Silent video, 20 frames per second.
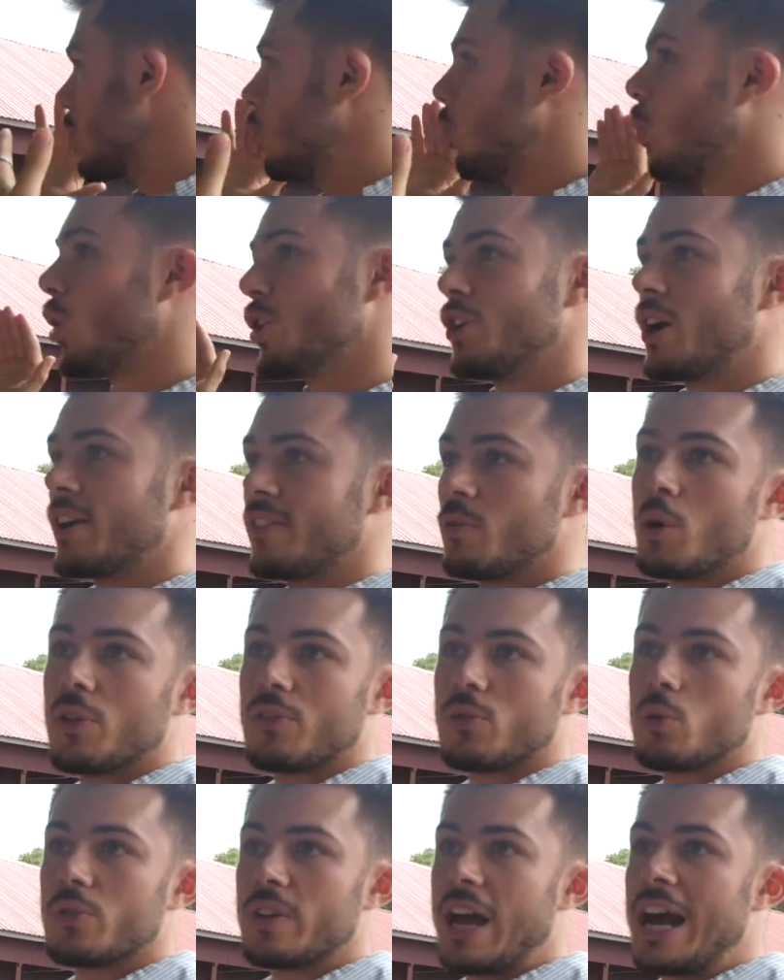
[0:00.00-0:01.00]
what United World
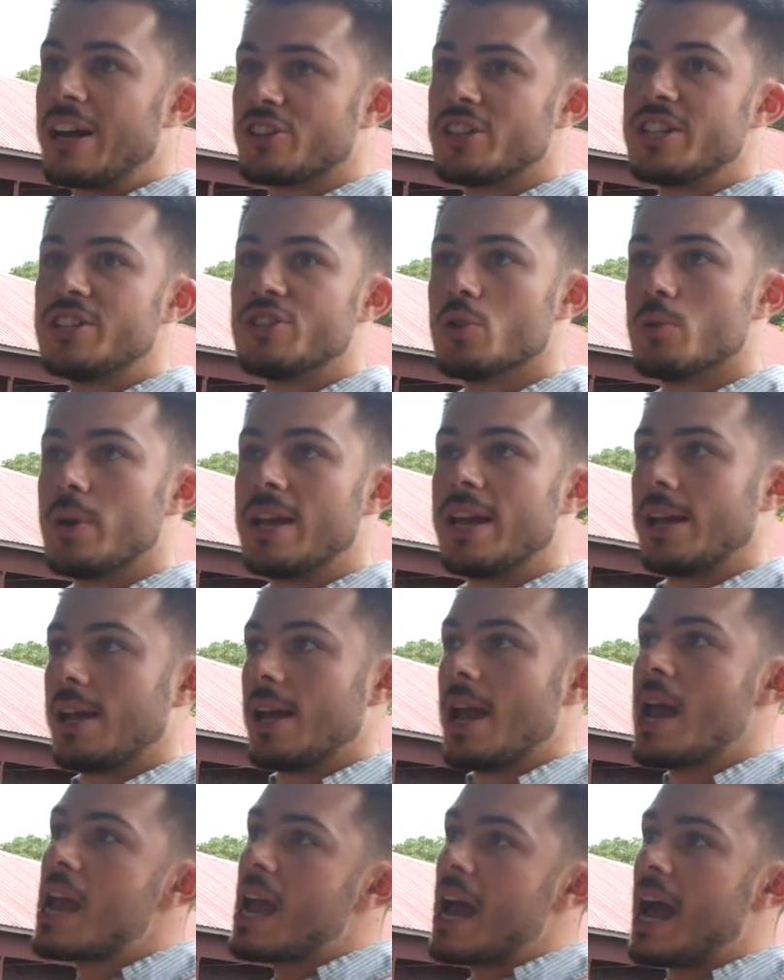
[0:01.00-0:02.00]
Schools are actually doing
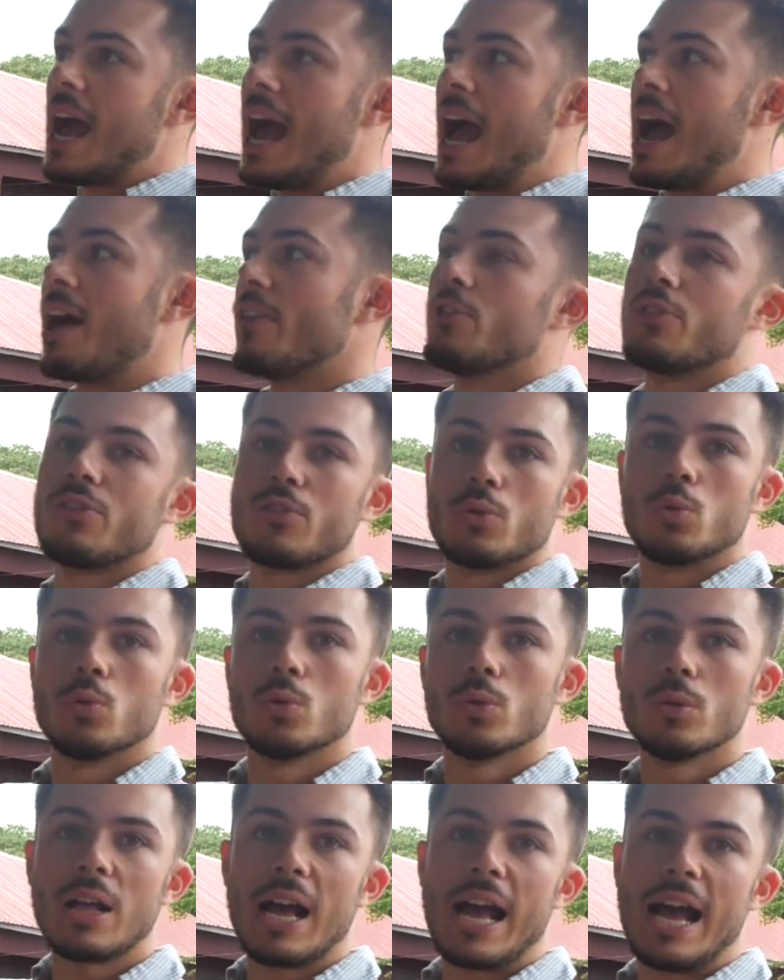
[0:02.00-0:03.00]
at the
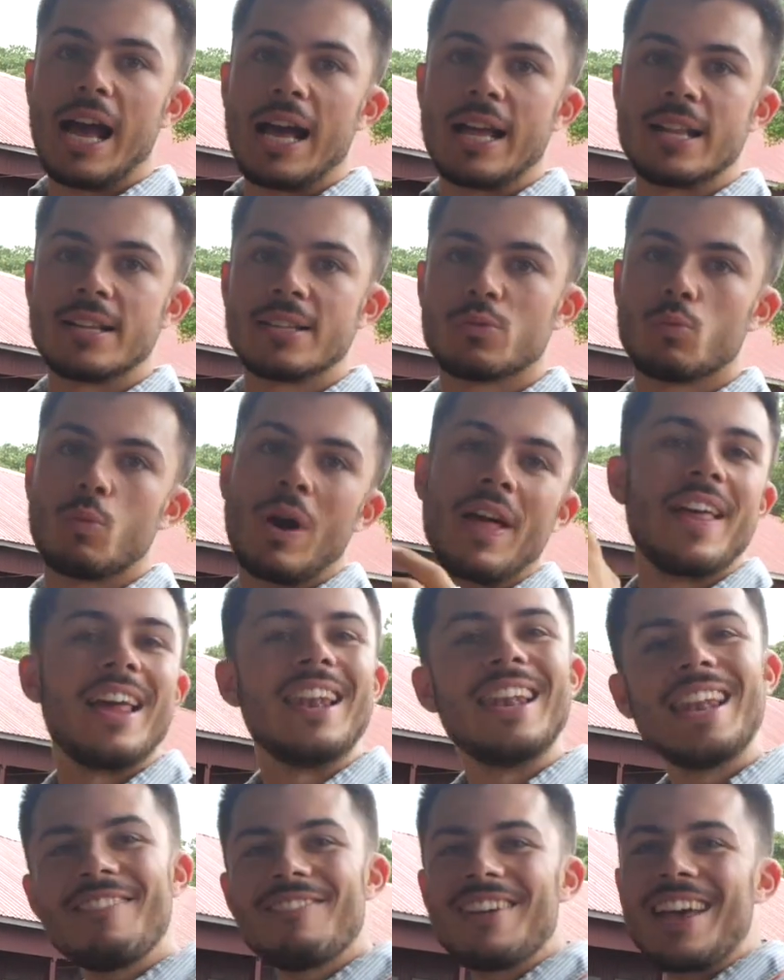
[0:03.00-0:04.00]
school and where they're
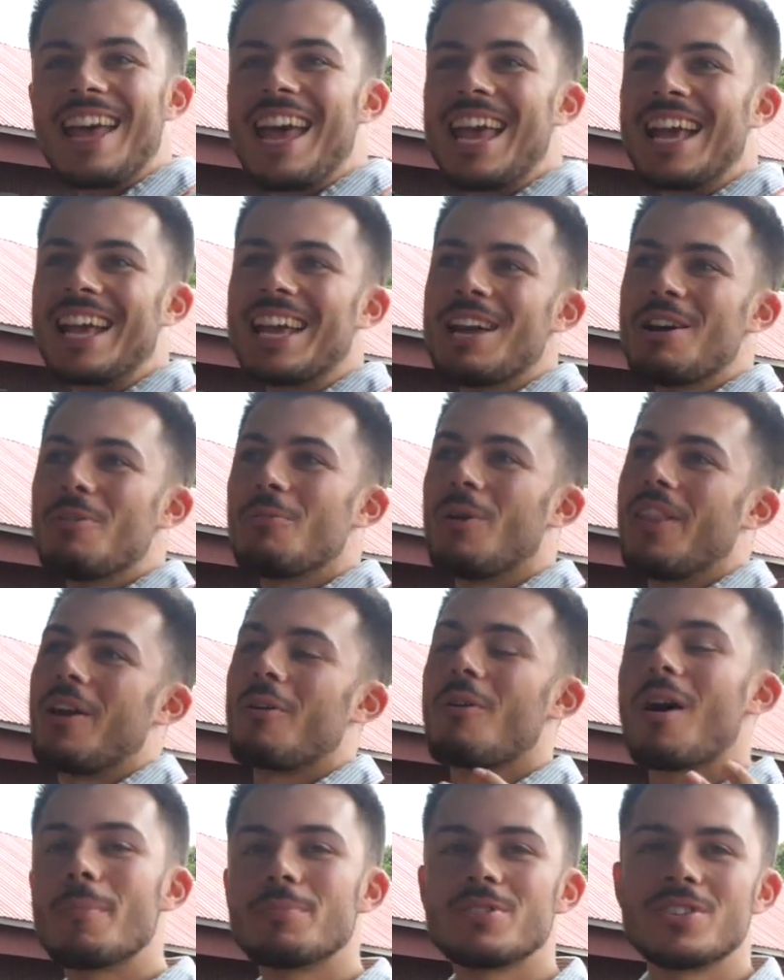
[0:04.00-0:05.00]
living, what
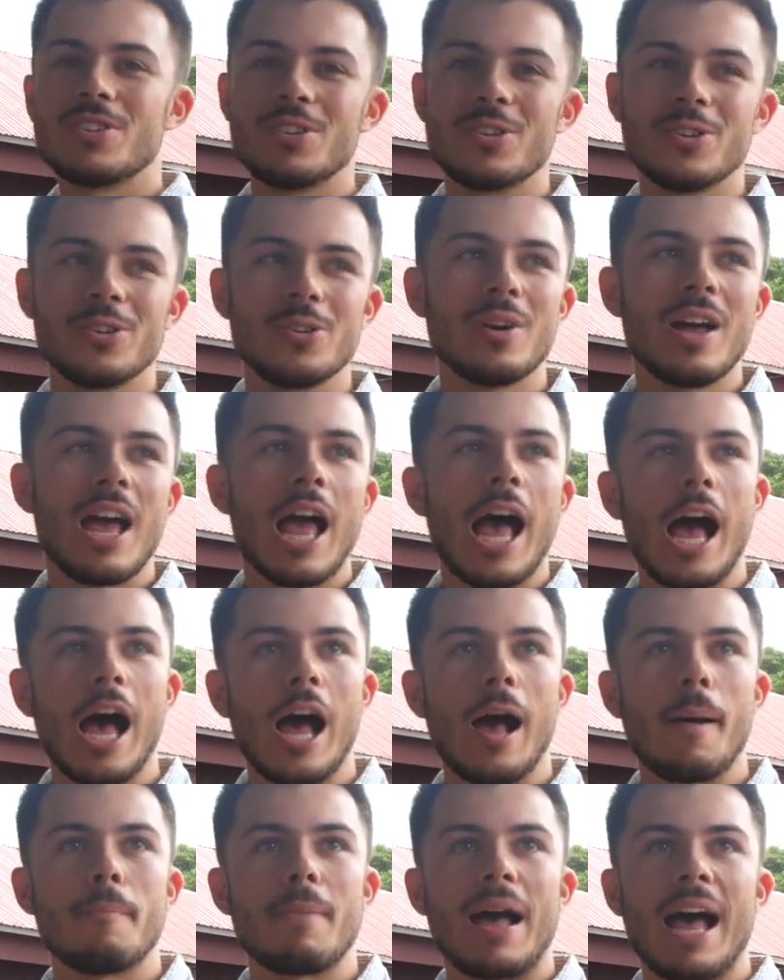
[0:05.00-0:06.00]
they're up to,
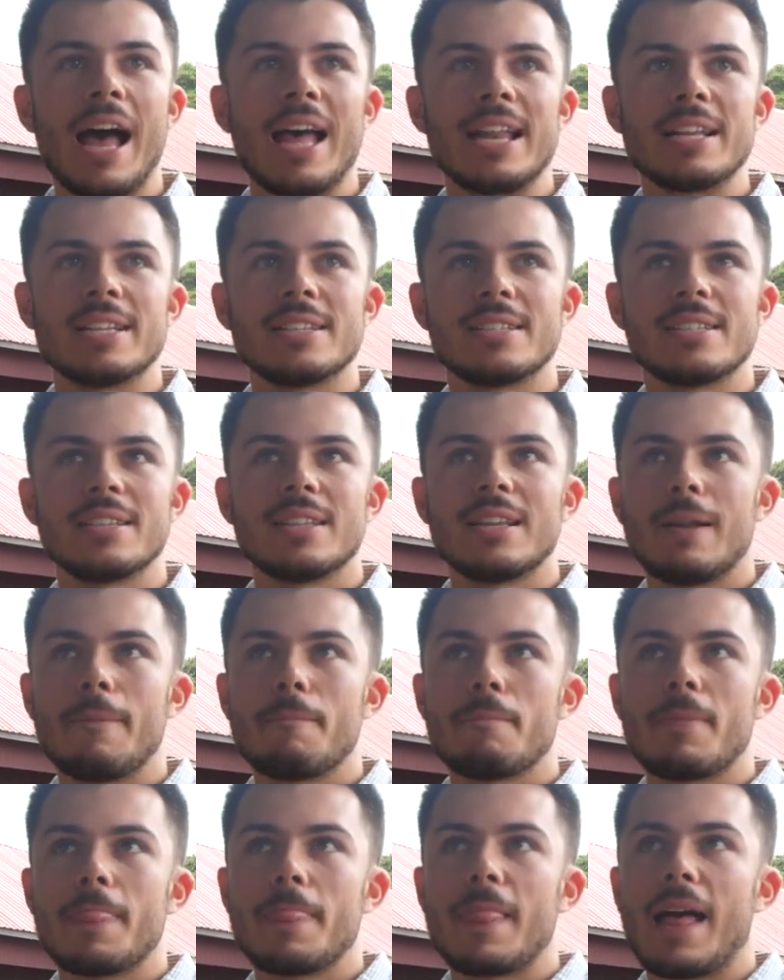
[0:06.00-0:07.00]
and
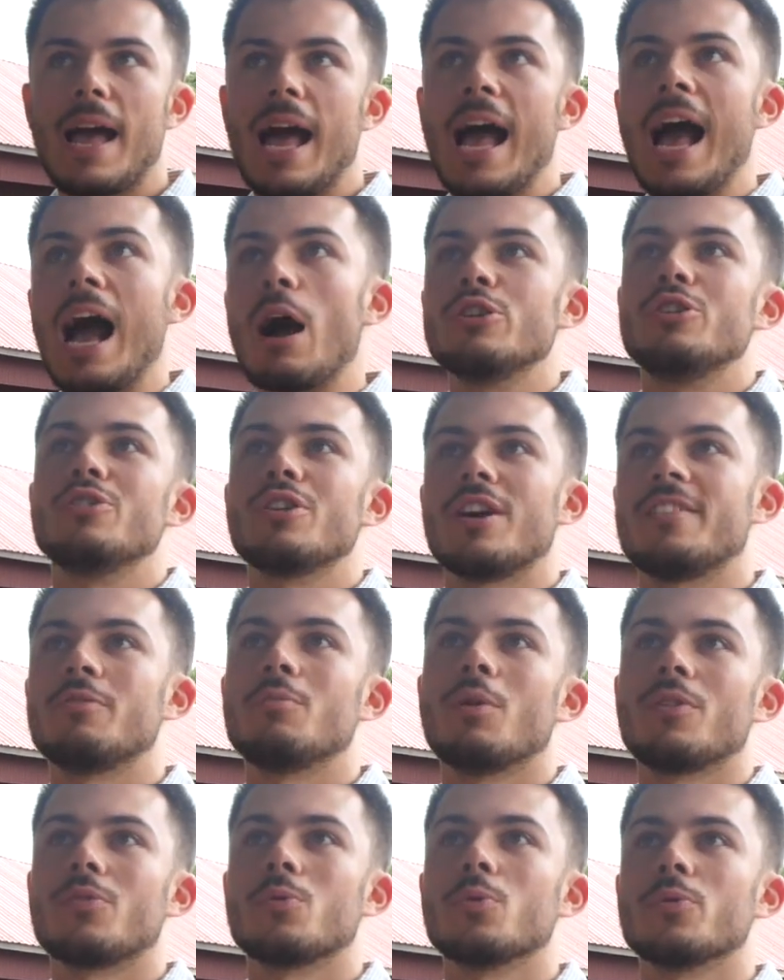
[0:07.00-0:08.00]
how United
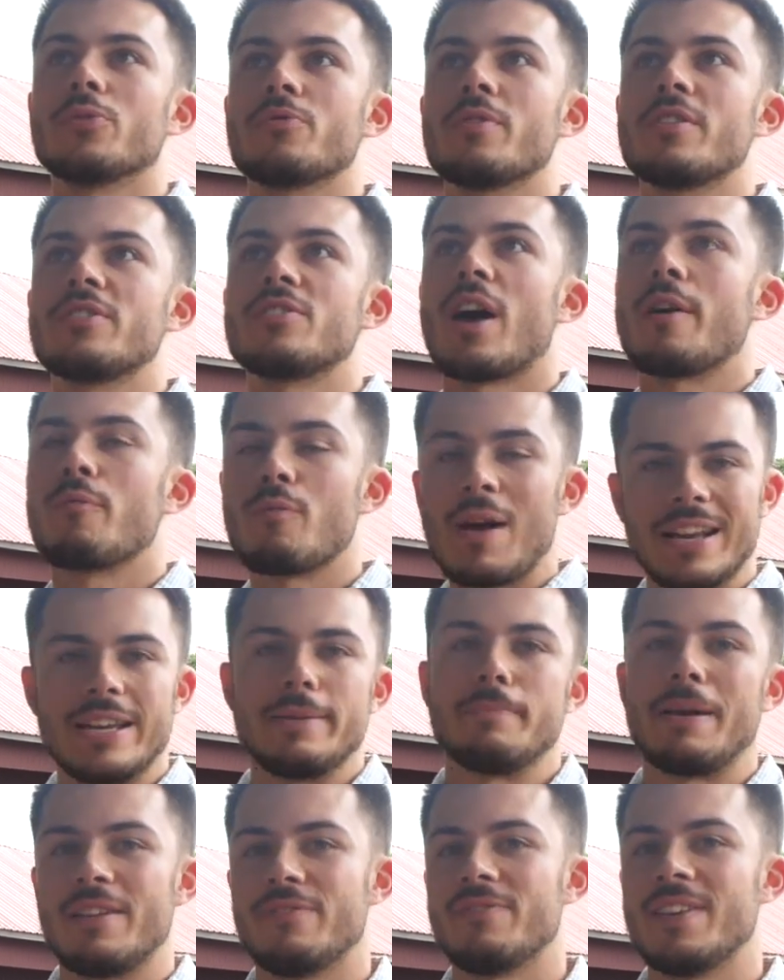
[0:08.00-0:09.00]
World Schools directly
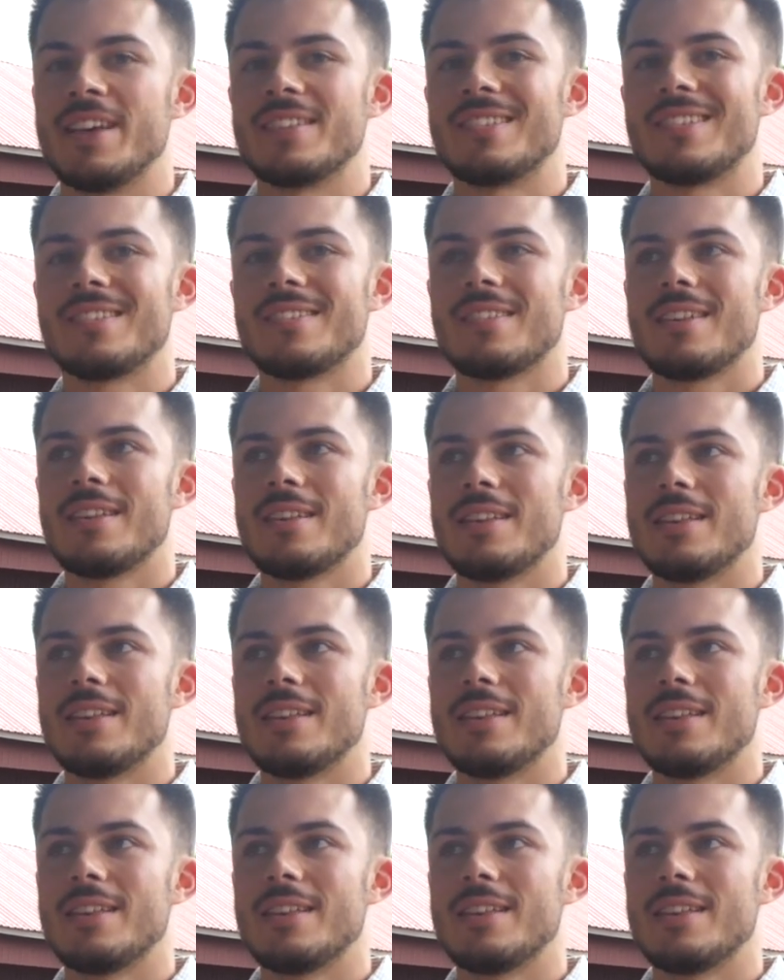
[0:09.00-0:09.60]
benefits